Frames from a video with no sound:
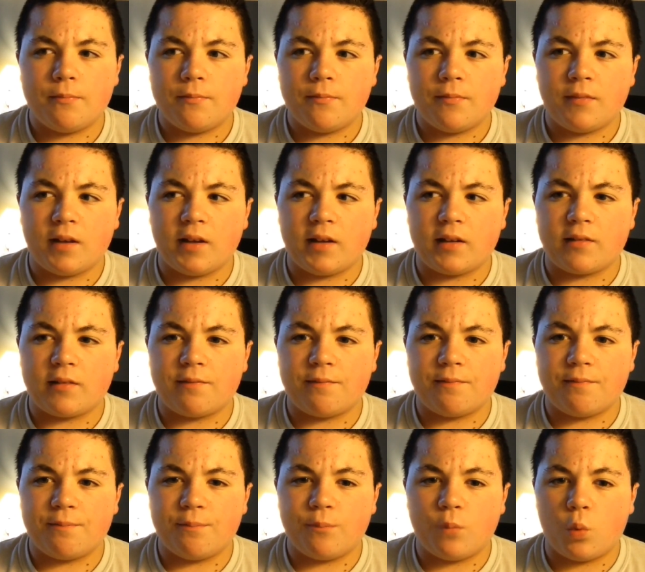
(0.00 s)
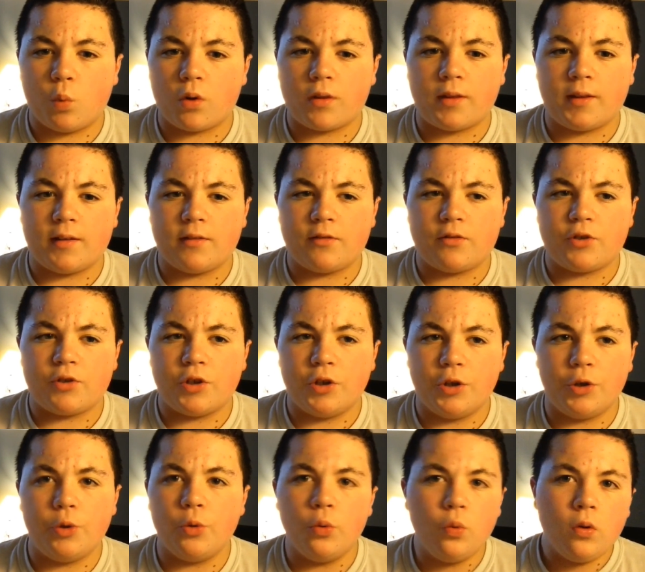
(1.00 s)
like more than
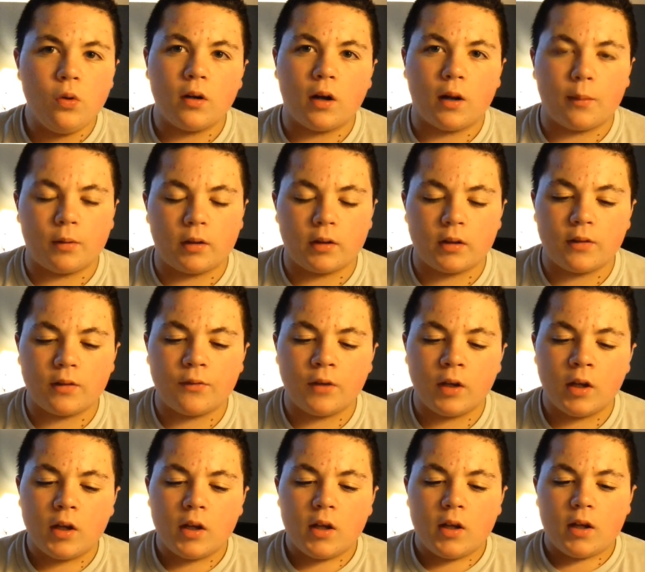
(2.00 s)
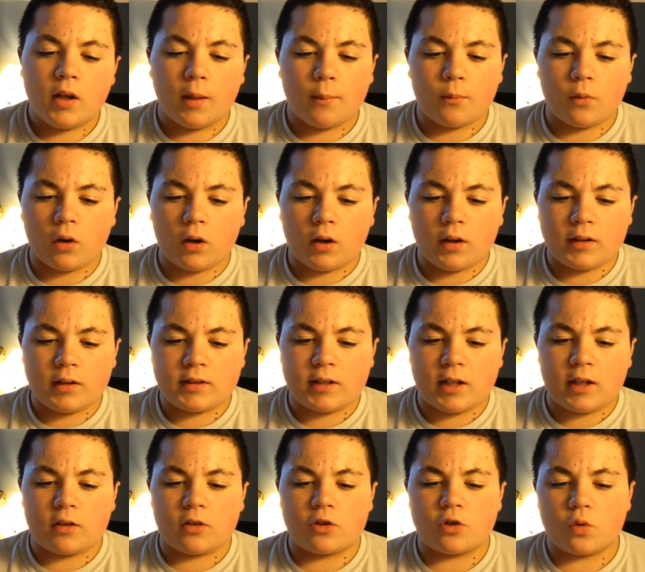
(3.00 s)
2, I believe. I'm not
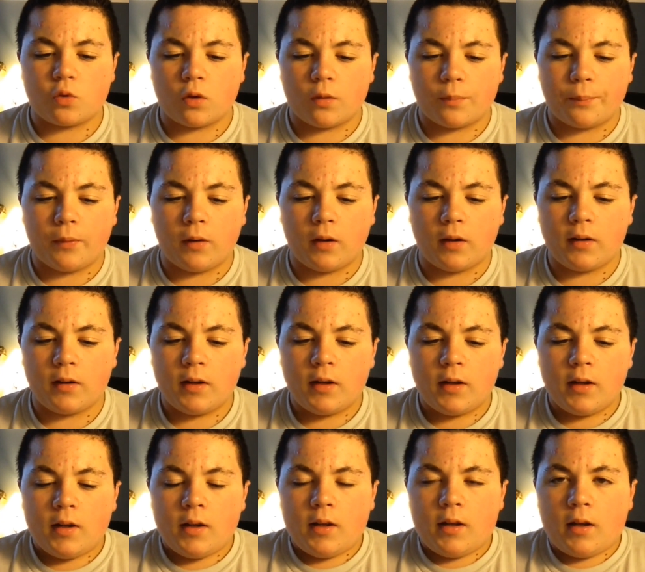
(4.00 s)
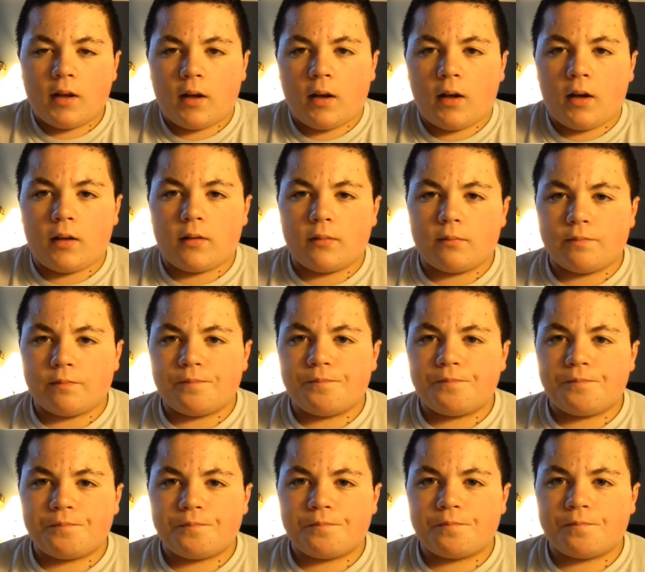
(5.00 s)
exactly sure, but
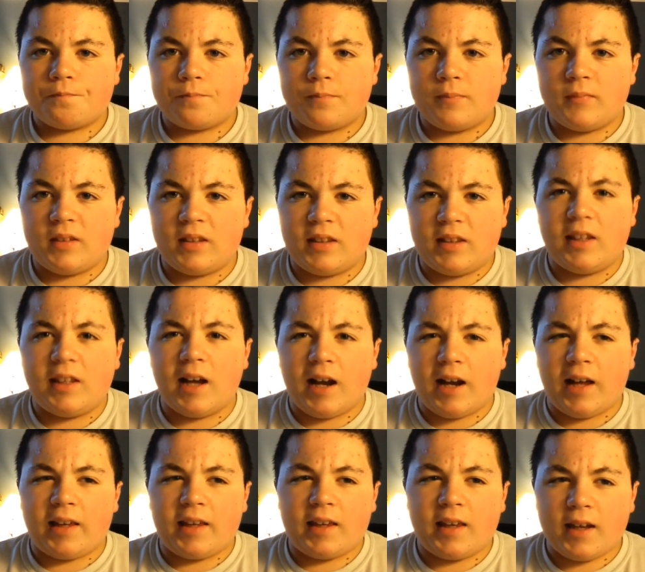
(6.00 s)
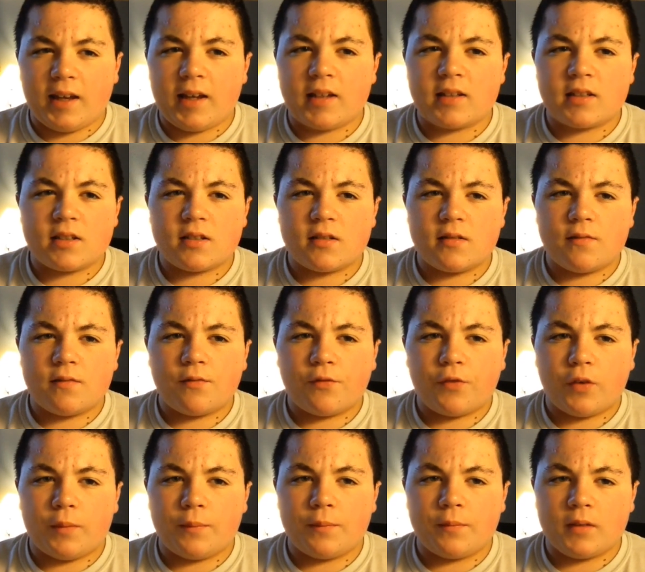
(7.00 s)
I guess
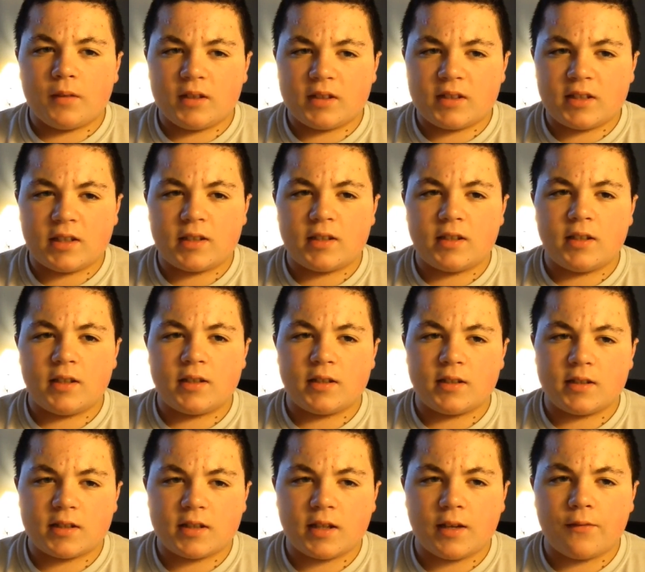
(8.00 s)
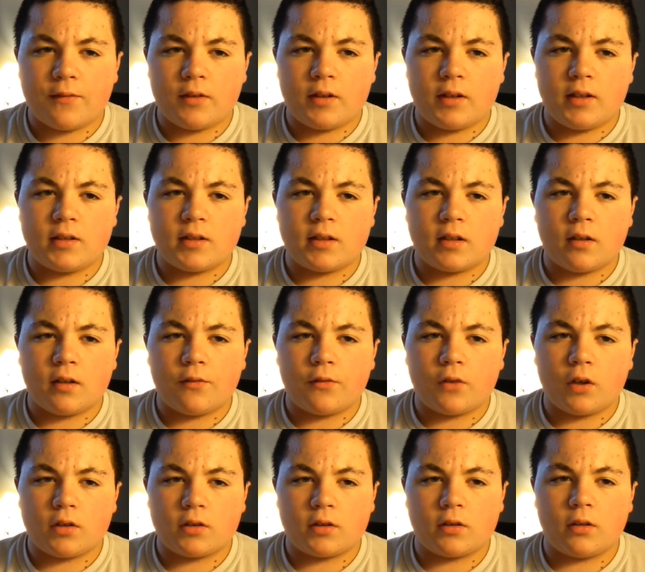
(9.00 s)
from the 60s and 70s of
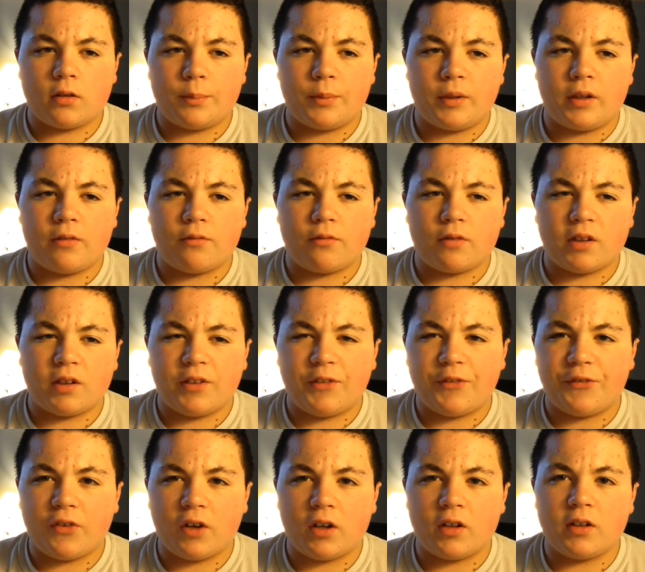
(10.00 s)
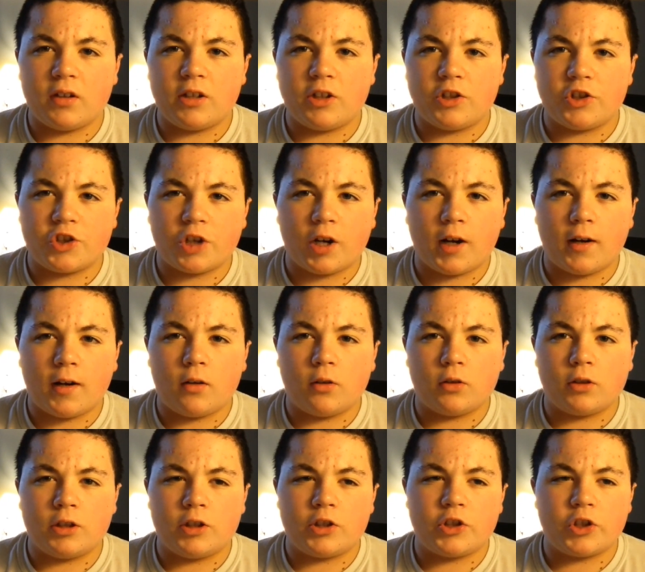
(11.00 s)
Godzilla being really fun and
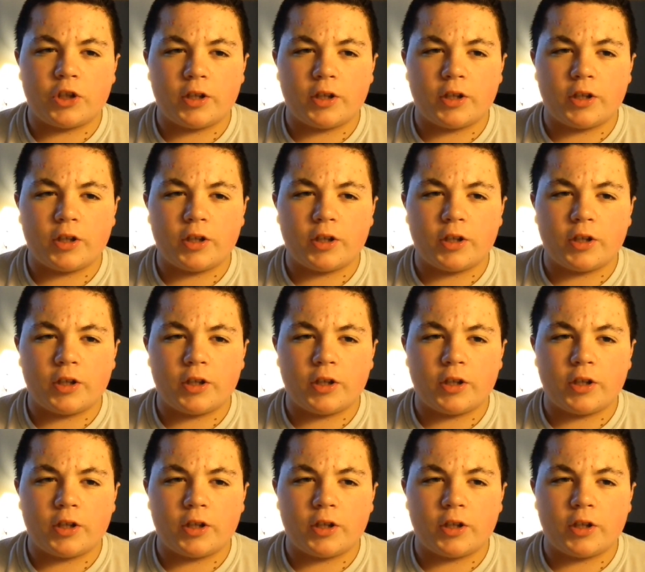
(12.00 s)
childish and